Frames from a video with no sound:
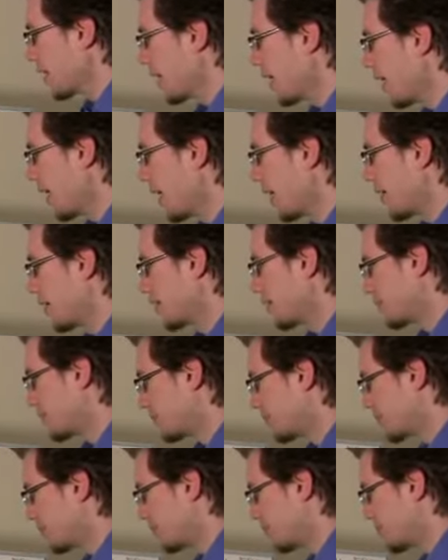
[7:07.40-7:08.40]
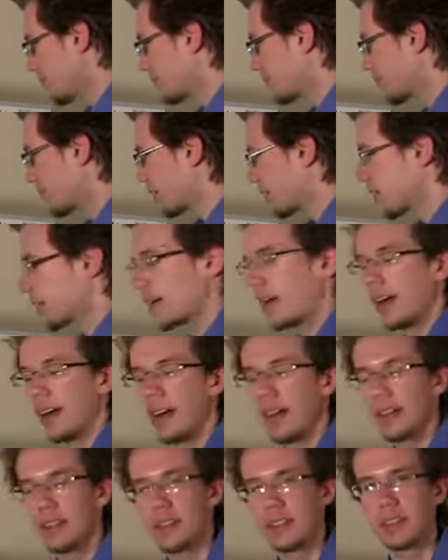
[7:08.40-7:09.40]
Now,
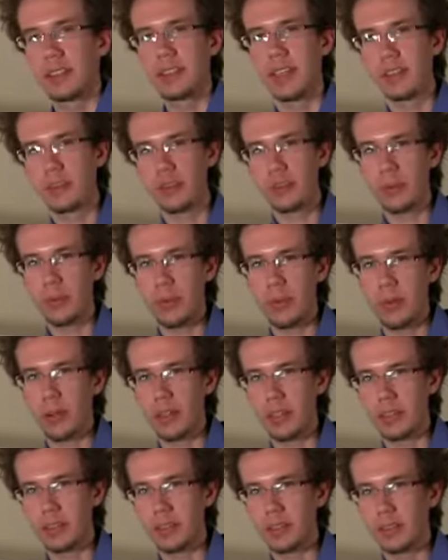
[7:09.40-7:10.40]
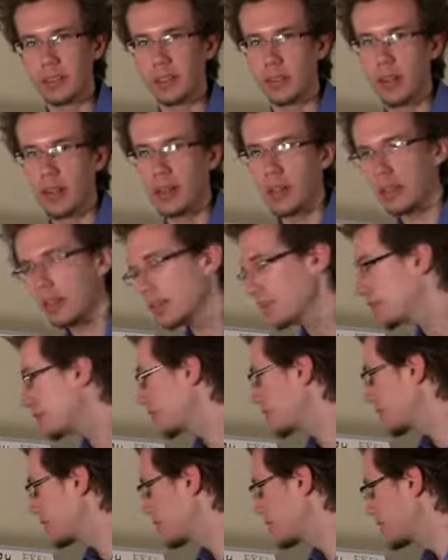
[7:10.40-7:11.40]
the central point to all
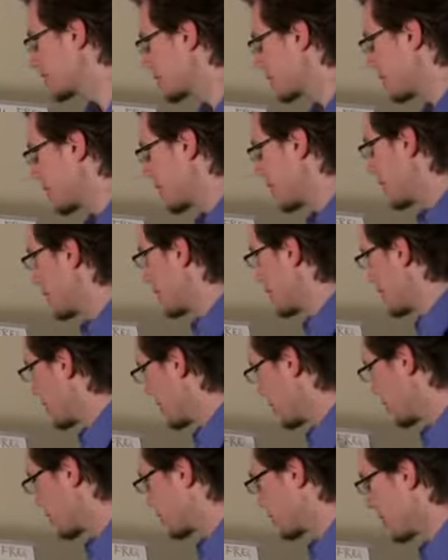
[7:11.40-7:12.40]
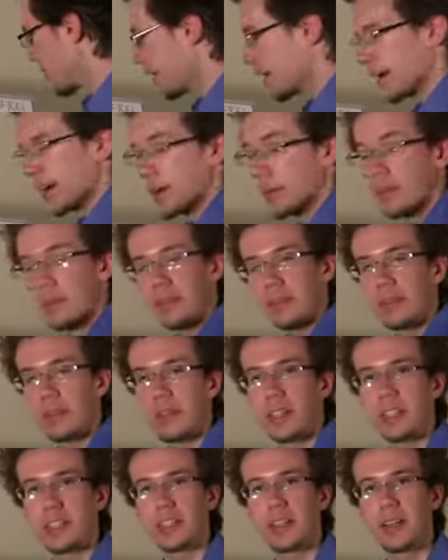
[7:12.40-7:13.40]
of this mayhem,
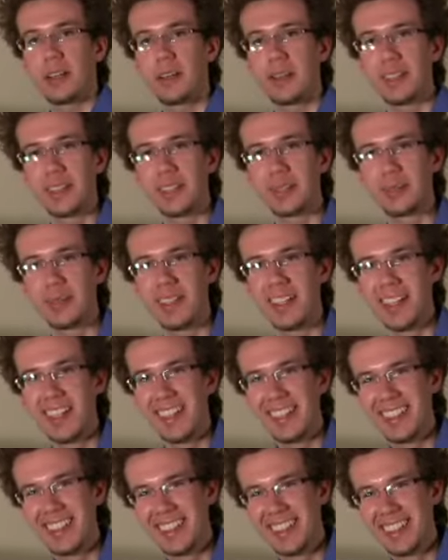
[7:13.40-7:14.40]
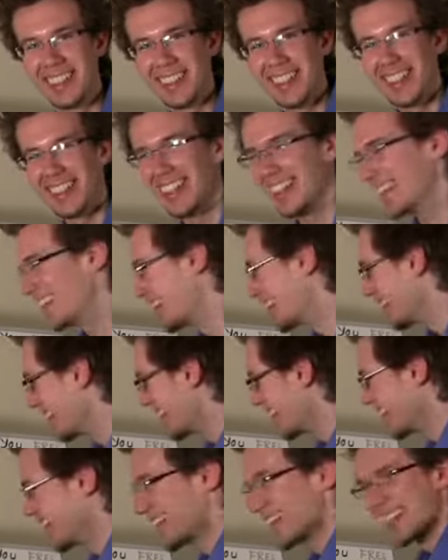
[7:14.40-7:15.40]
which I will explain,
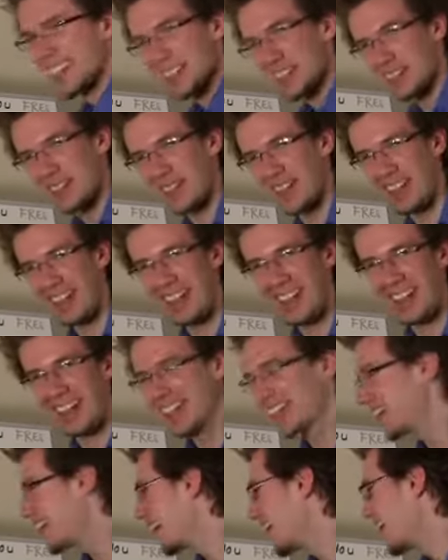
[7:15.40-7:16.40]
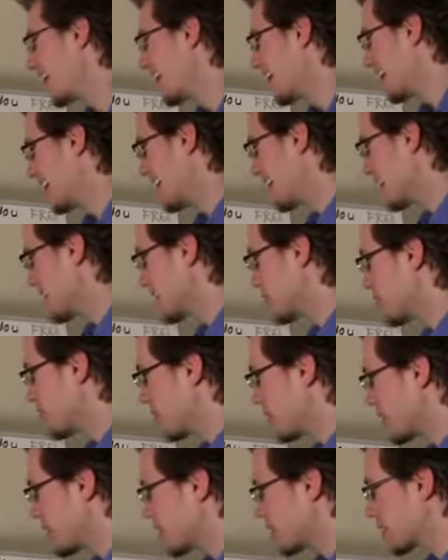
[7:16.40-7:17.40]
don't worry, is
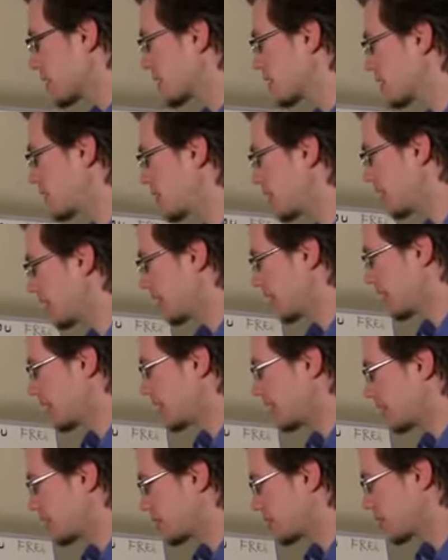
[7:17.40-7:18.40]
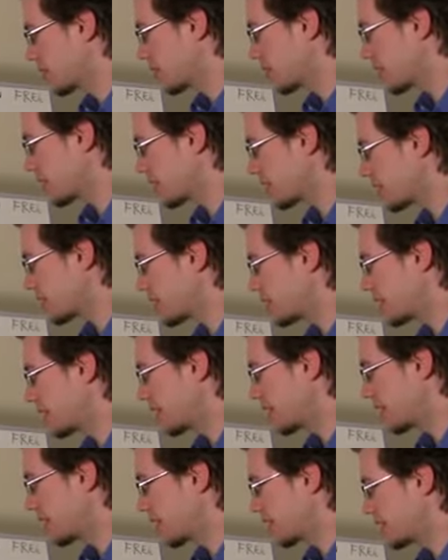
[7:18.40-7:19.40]
middle C. So middle C
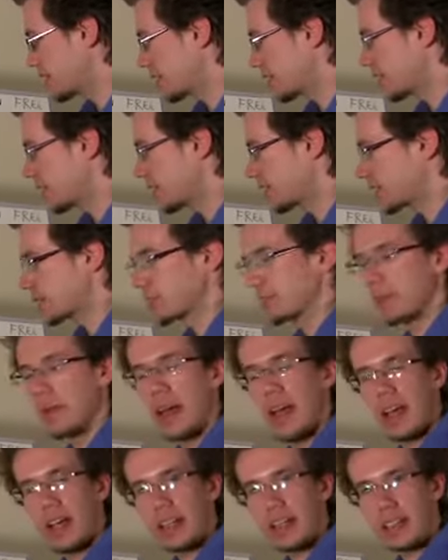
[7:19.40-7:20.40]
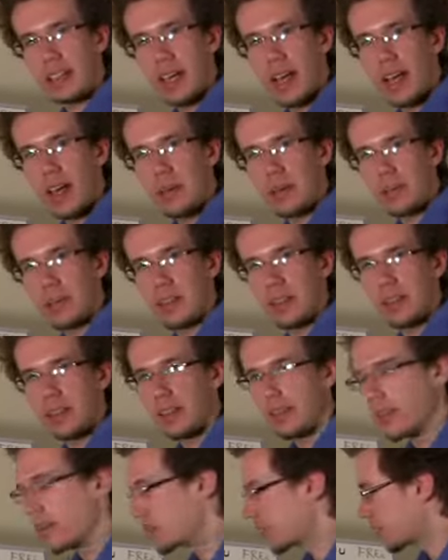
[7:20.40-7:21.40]
is in the smack dab middle
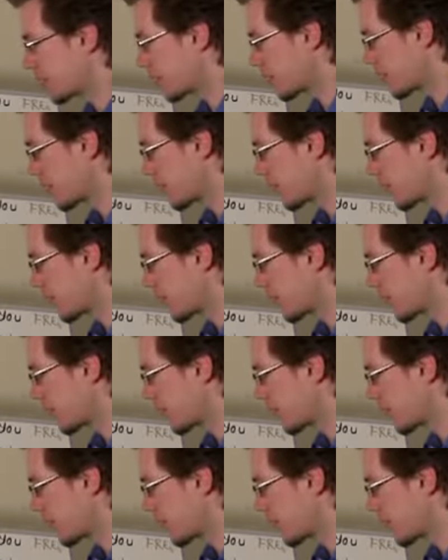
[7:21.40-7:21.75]
of everything.